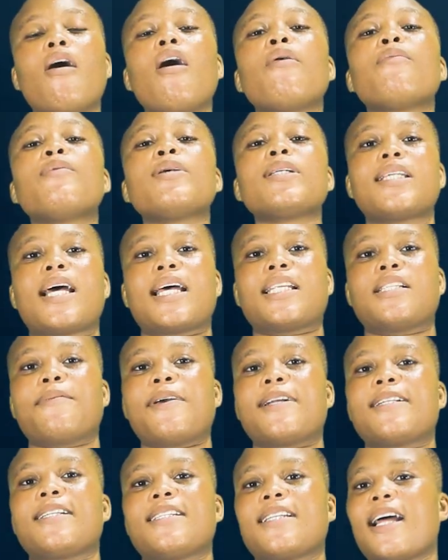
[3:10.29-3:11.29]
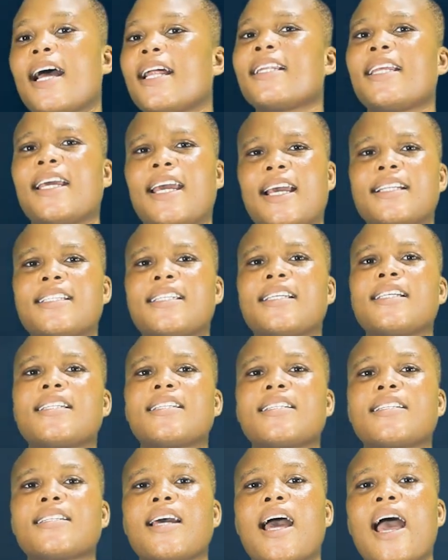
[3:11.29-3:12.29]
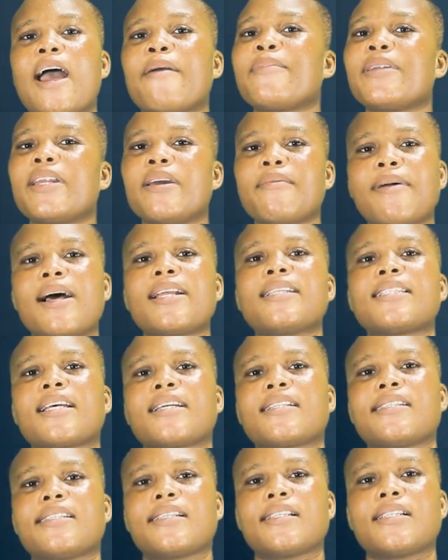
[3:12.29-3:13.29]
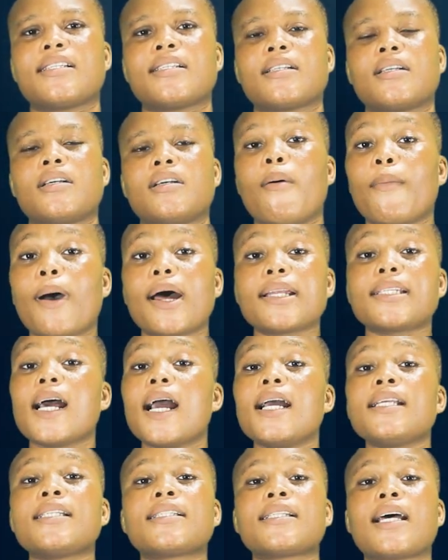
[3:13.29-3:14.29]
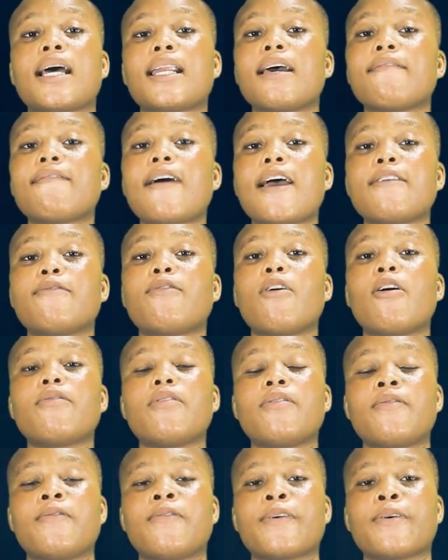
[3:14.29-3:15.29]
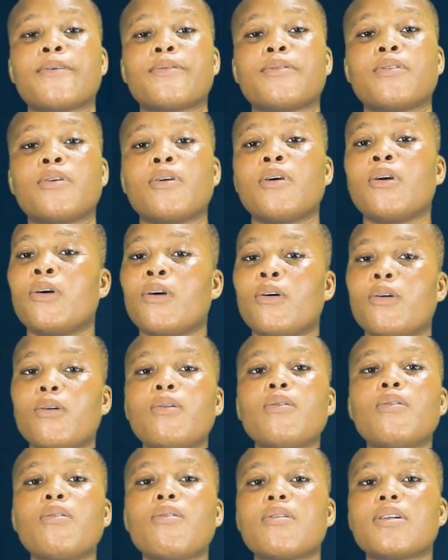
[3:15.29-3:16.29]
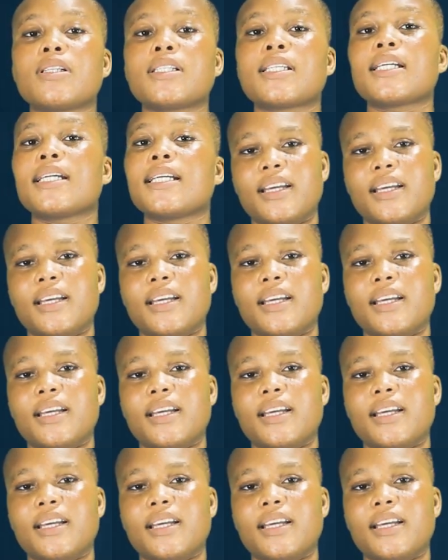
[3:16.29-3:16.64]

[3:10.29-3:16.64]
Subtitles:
All we suspect is that they exist. I mean, they must exist. But science is an ever-evolving field. Who knows?